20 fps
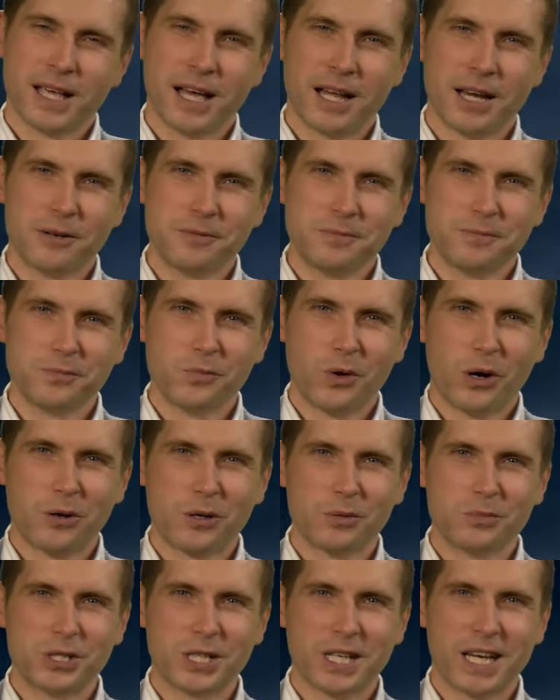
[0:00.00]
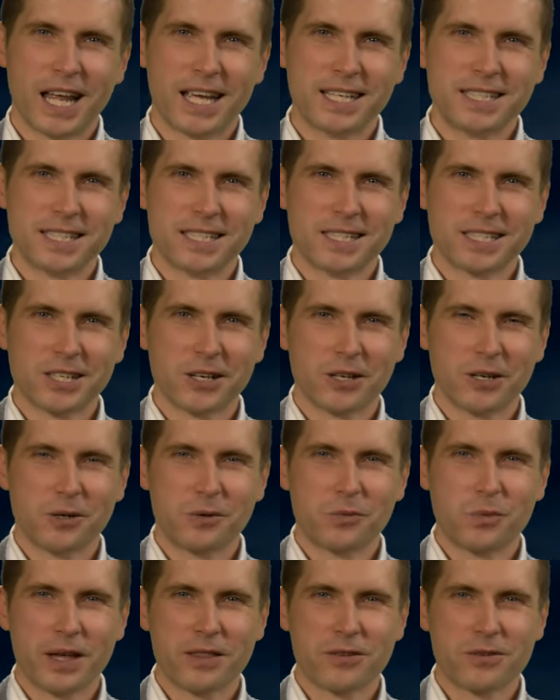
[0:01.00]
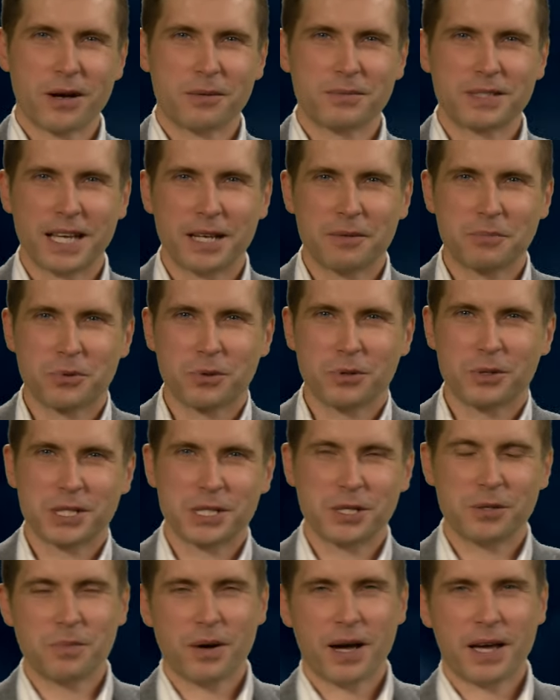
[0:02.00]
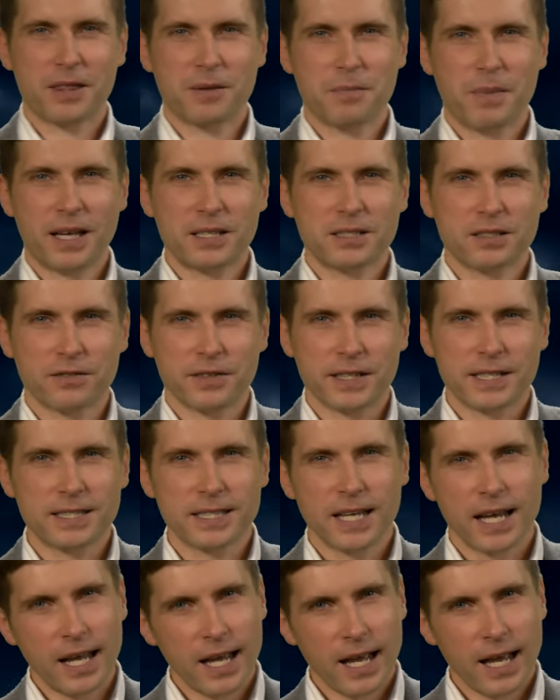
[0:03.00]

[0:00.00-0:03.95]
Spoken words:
Hello, welcome to your latest Scotland weather update brought to you by the Met Office.